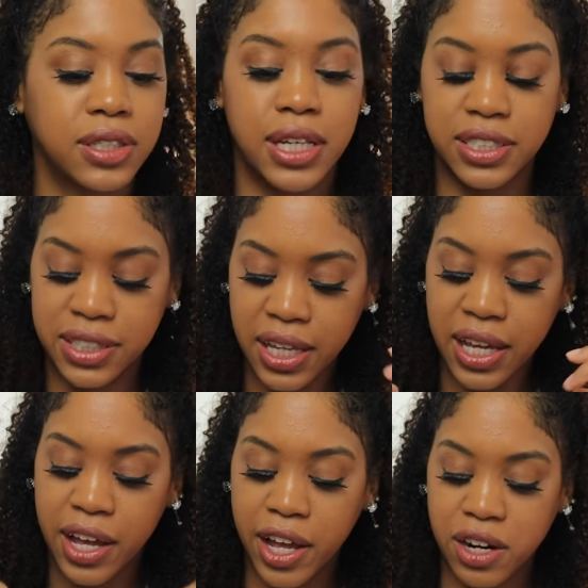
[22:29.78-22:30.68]
Get,
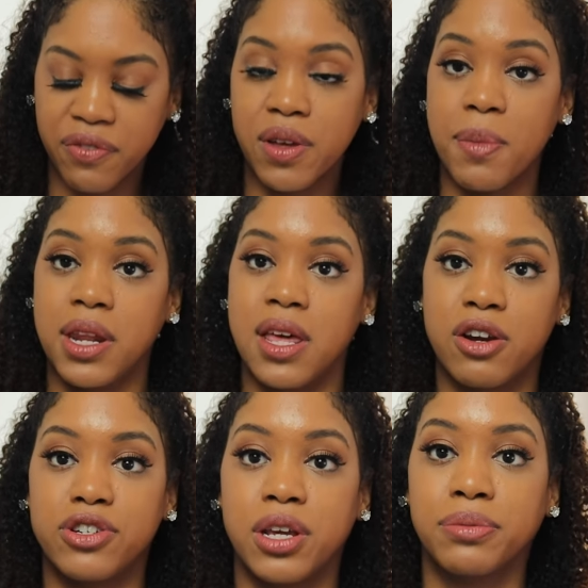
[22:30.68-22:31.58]
sit in your feminine
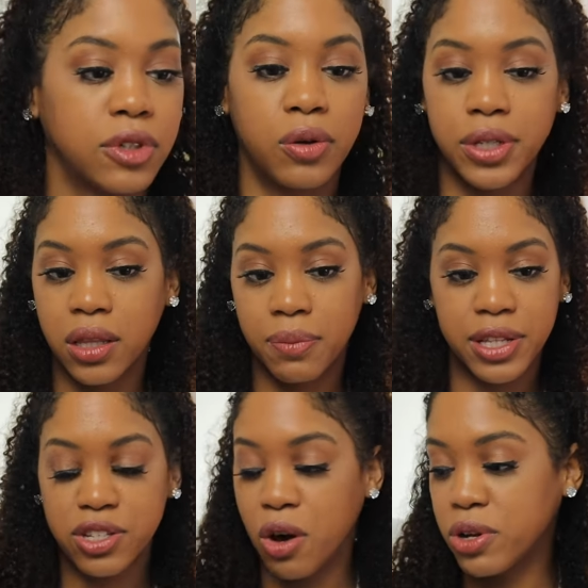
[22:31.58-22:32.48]
energy. Don't tell them
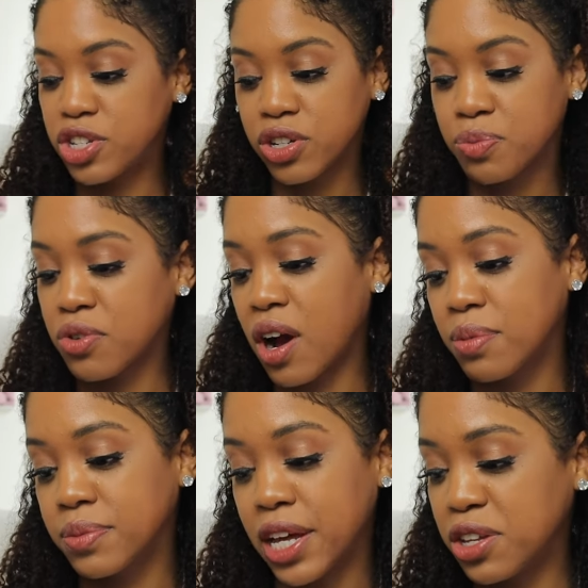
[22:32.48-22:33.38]
it's, oh, it's your
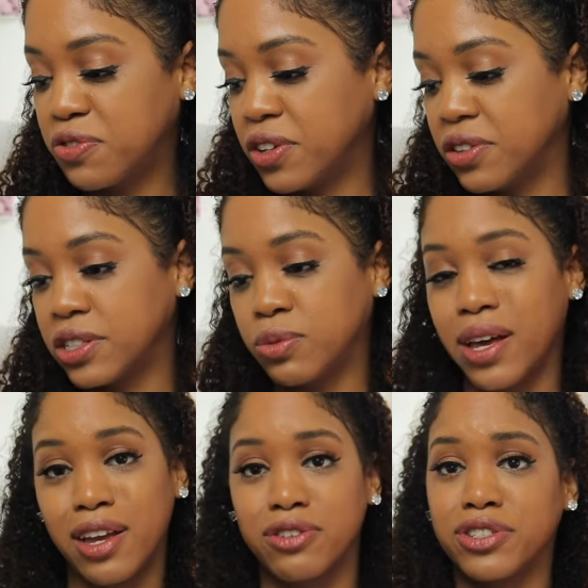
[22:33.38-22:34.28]
problem that you feel this
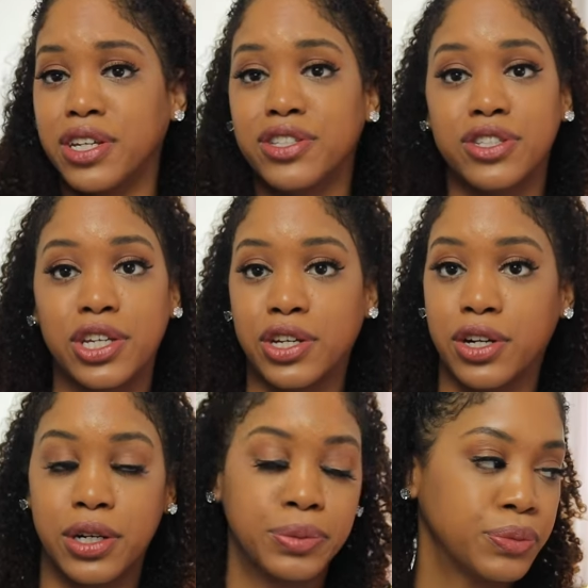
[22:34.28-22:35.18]
way. You're just
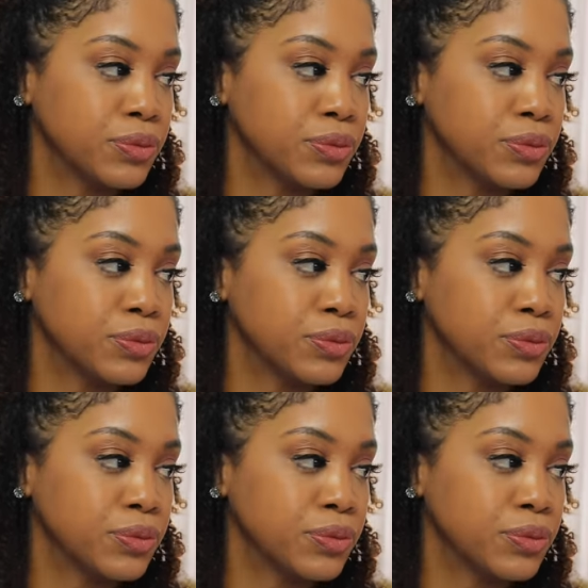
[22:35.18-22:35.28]
insecure.